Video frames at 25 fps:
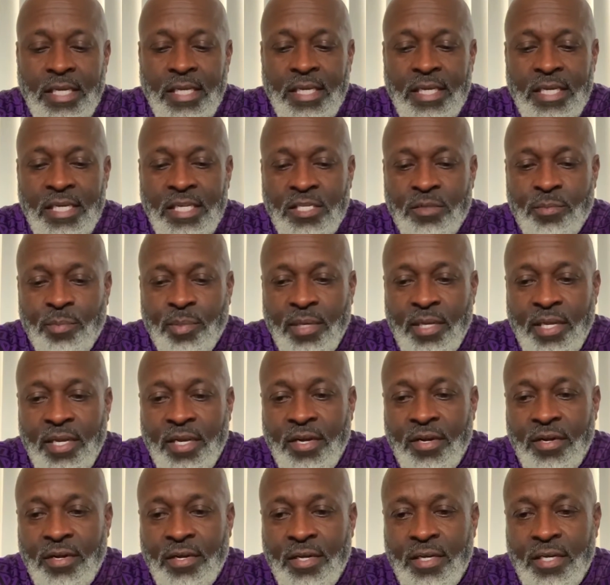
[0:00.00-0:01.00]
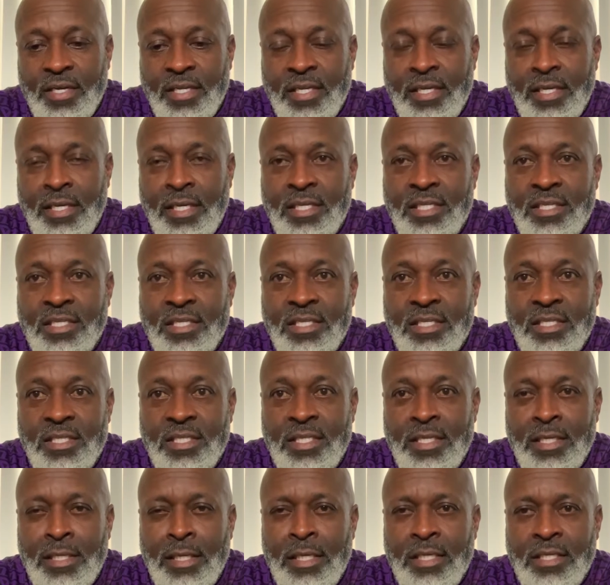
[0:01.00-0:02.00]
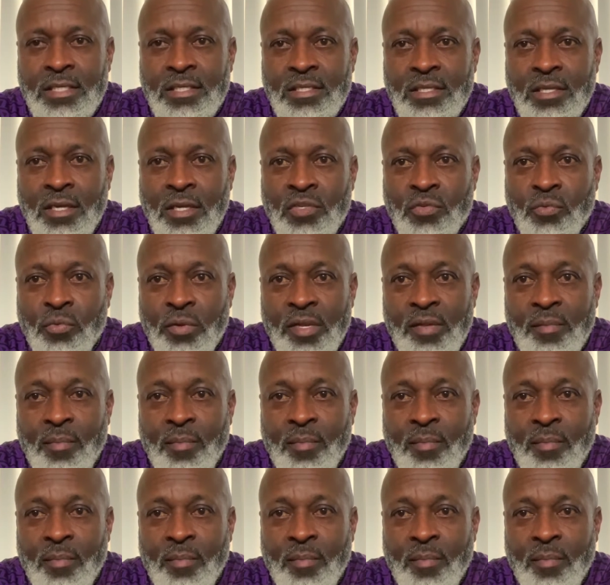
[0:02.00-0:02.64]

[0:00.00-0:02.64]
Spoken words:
each player gets 20